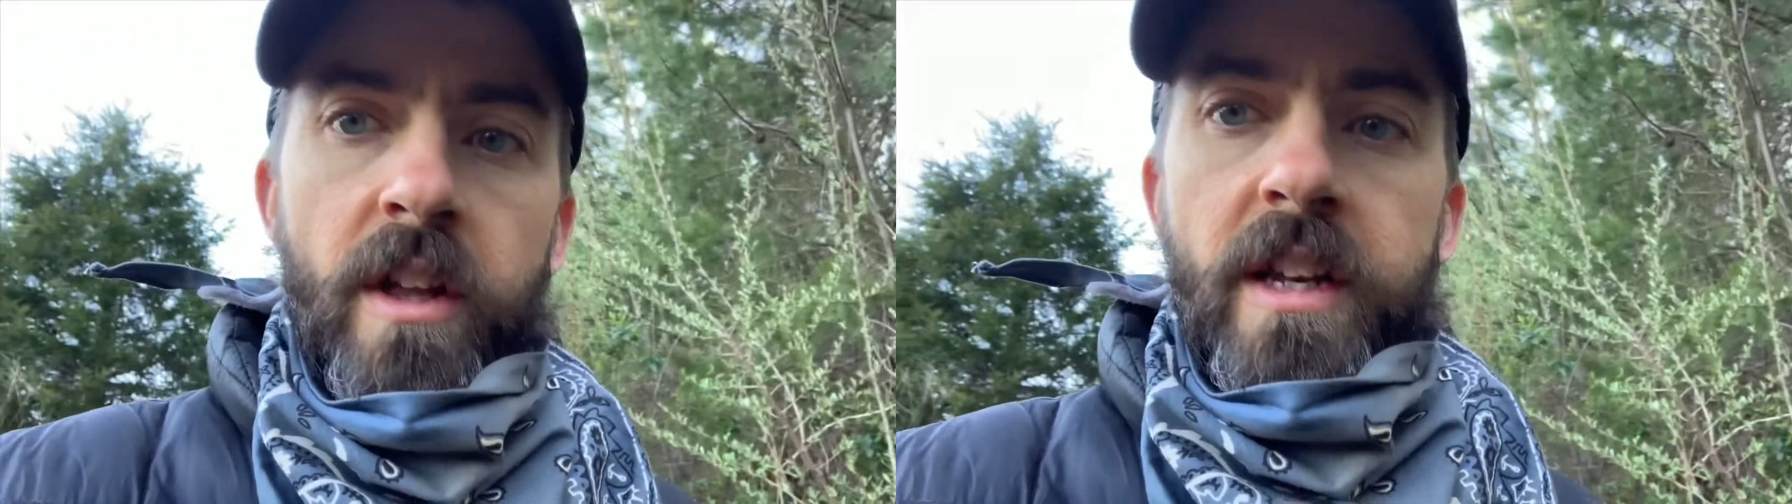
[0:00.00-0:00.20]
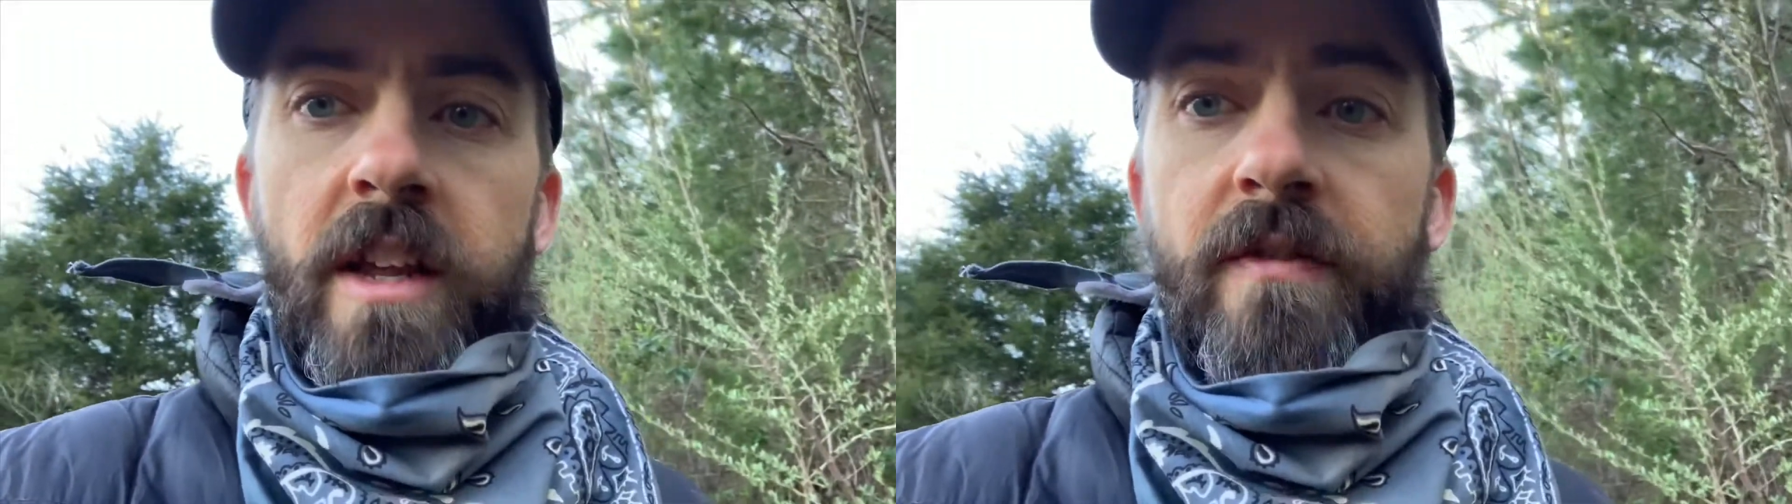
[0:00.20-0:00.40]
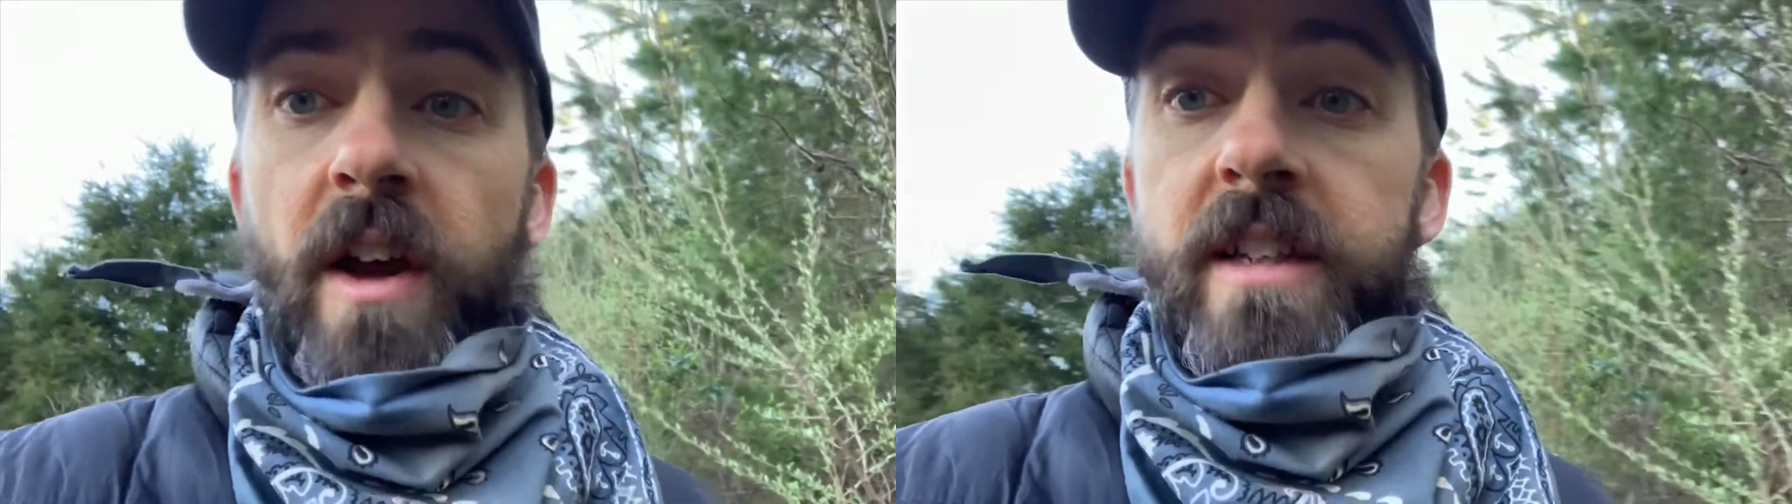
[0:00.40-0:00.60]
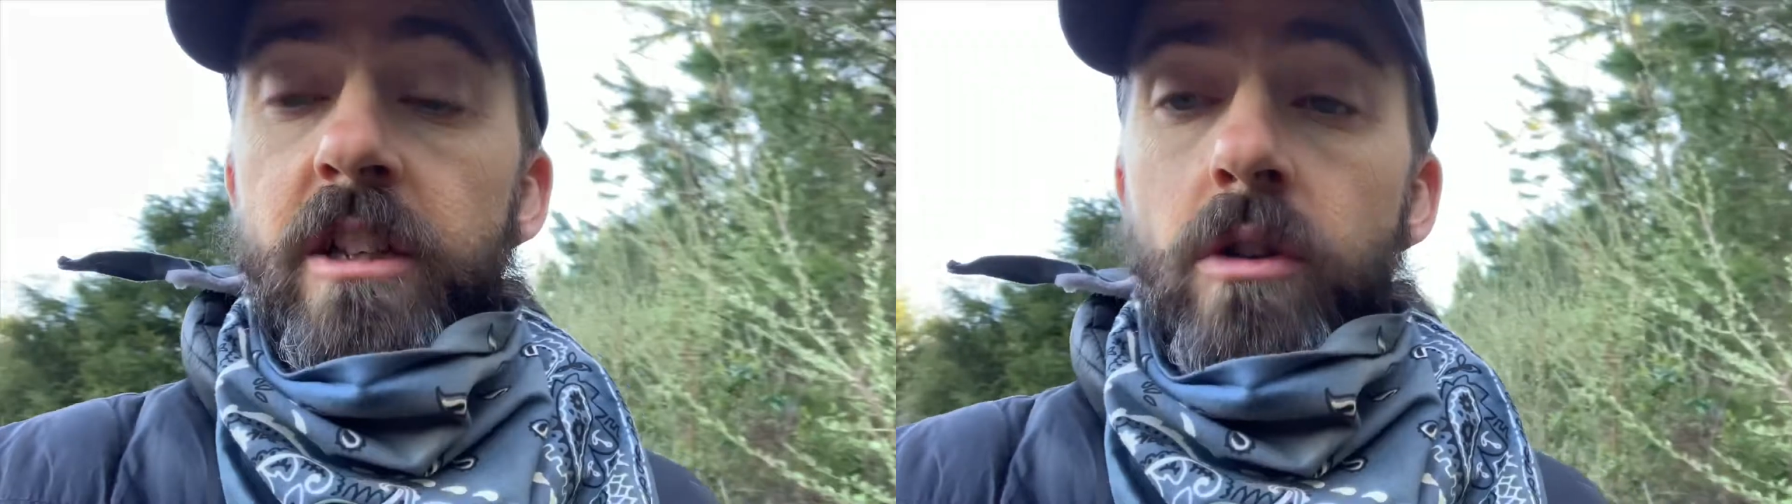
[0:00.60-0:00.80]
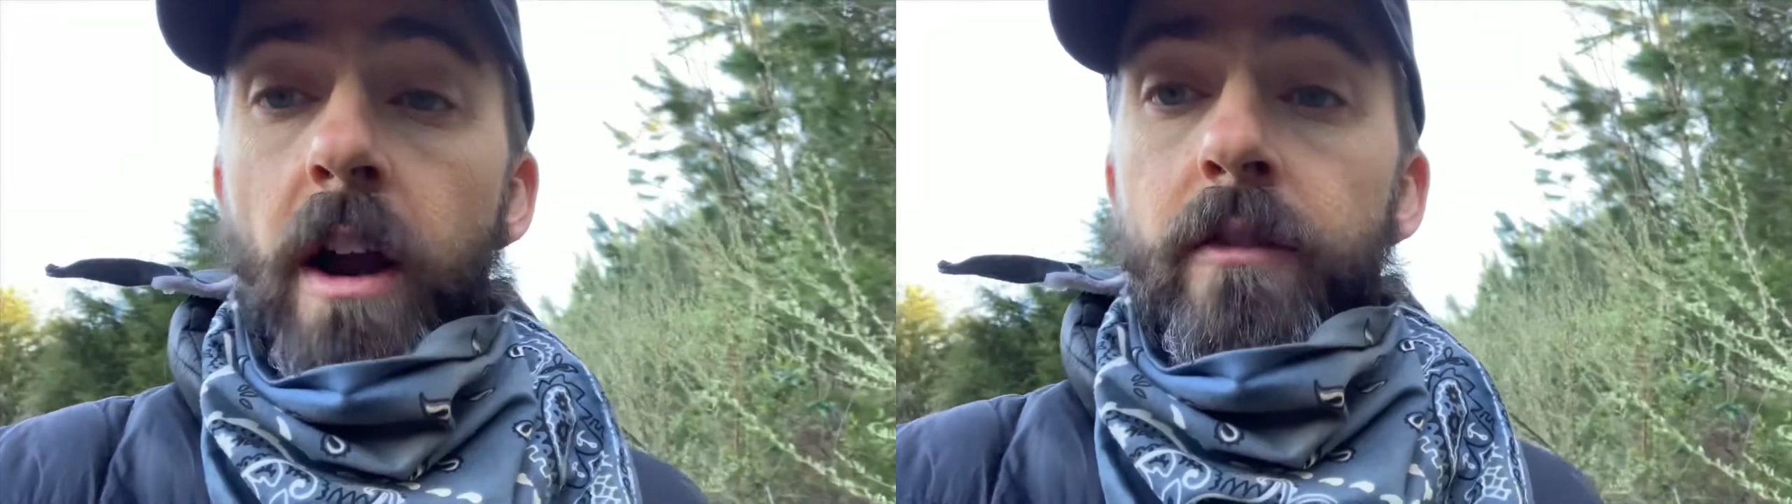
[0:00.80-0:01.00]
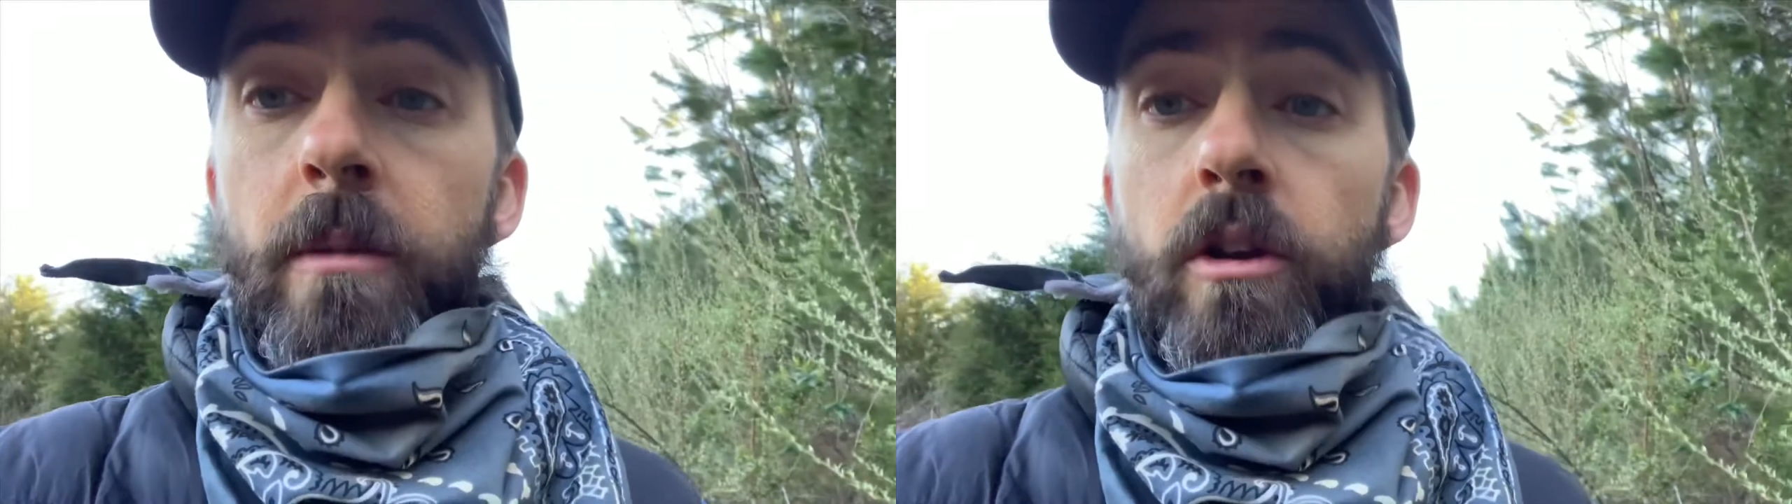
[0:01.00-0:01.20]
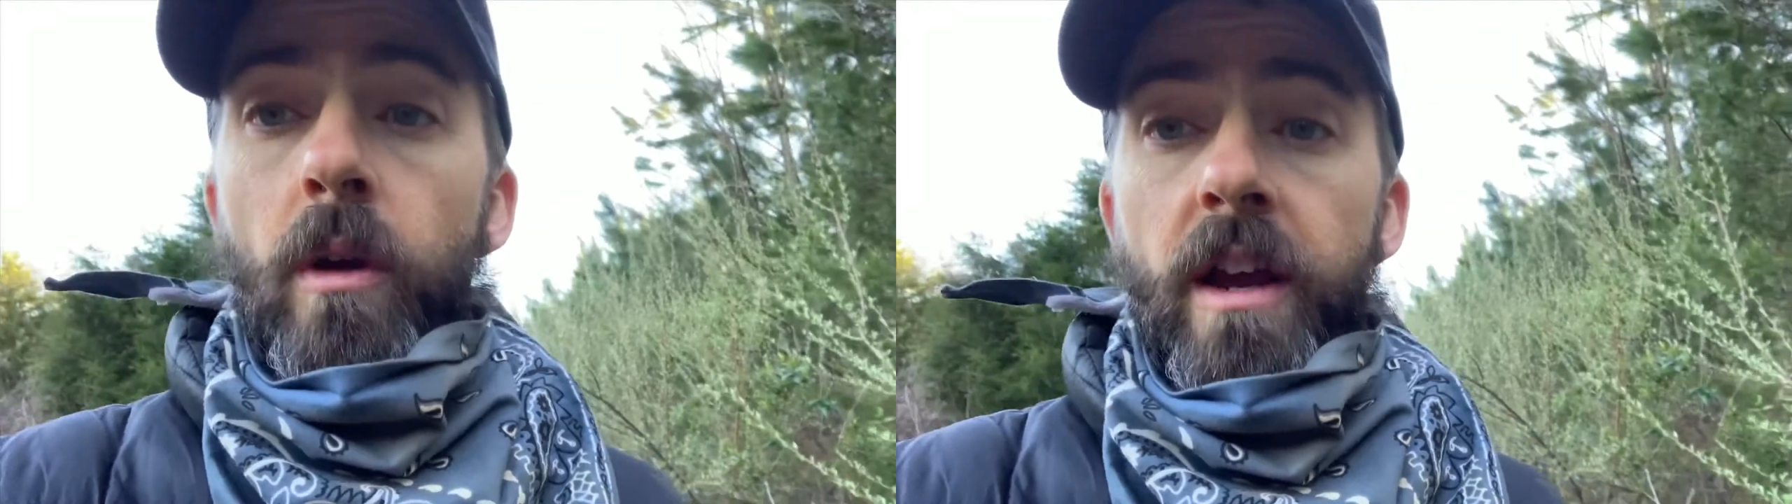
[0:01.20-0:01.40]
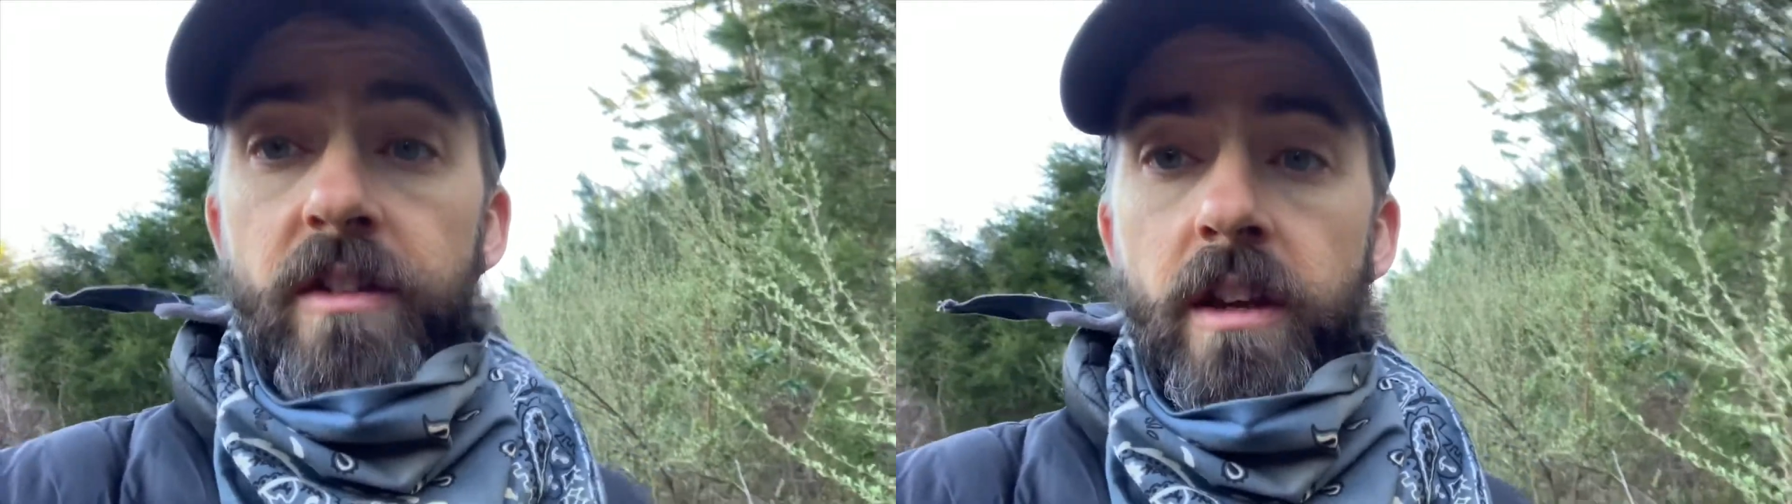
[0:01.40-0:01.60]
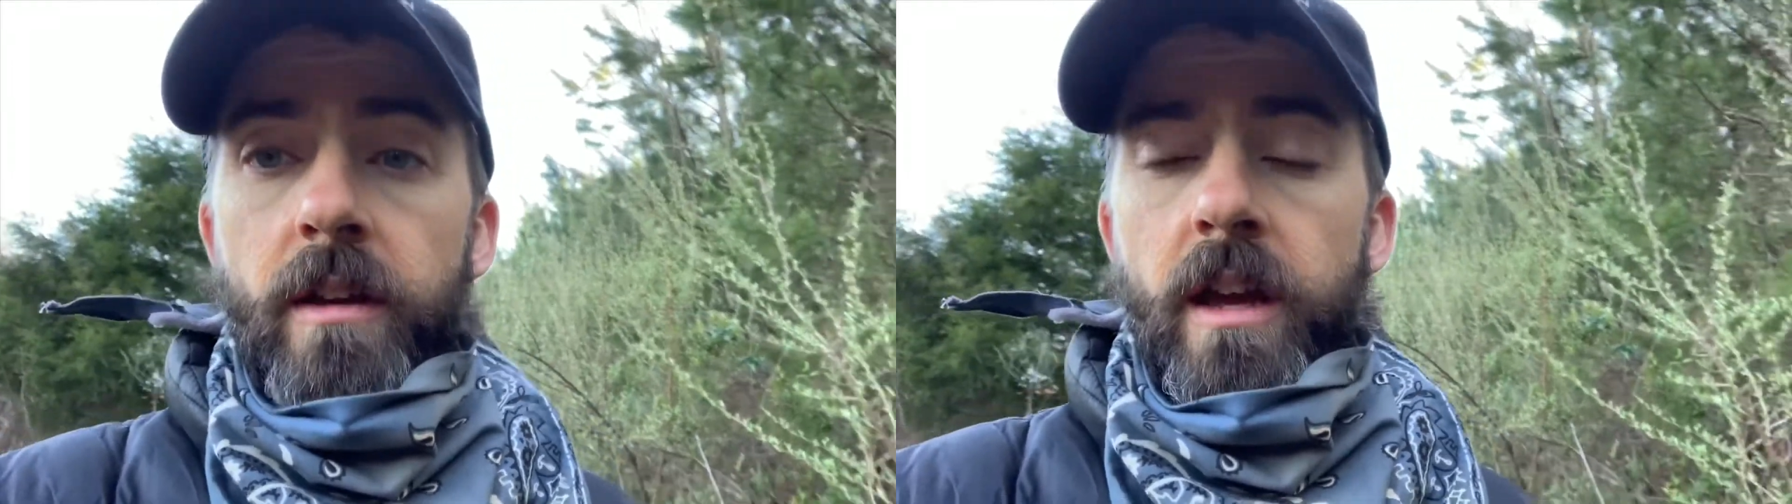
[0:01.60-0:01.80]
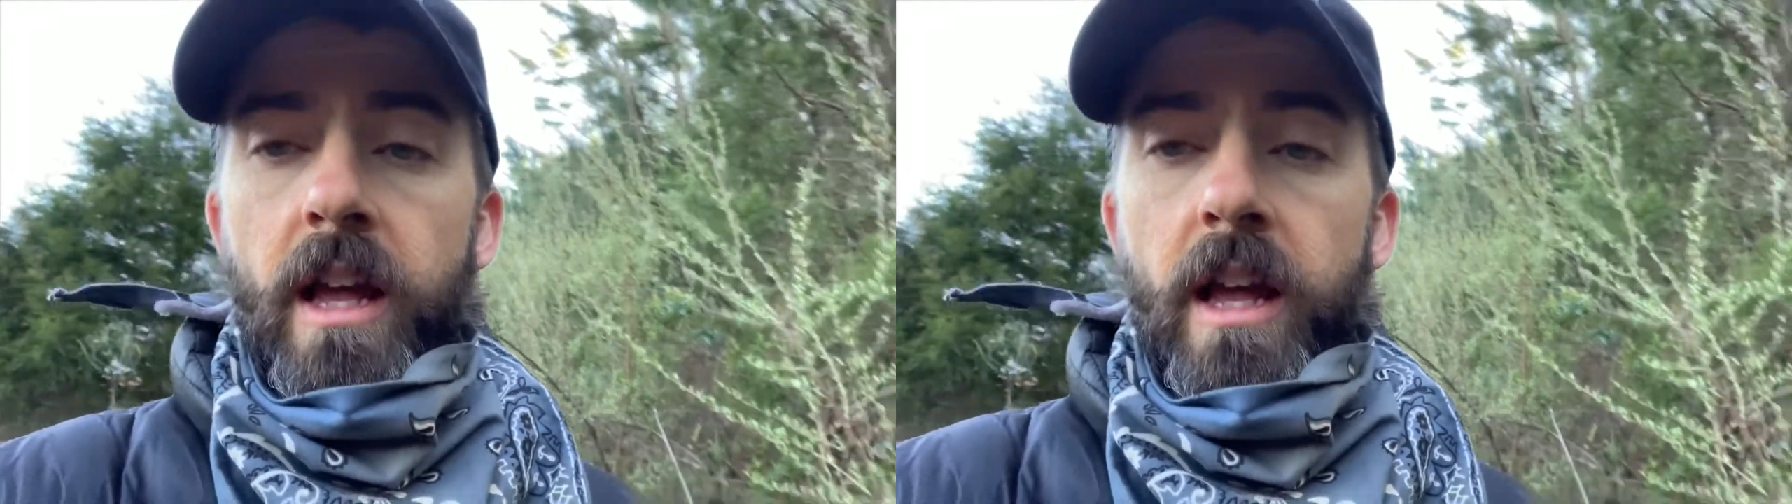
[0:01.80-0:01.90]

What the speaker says: defects that drives me crazy,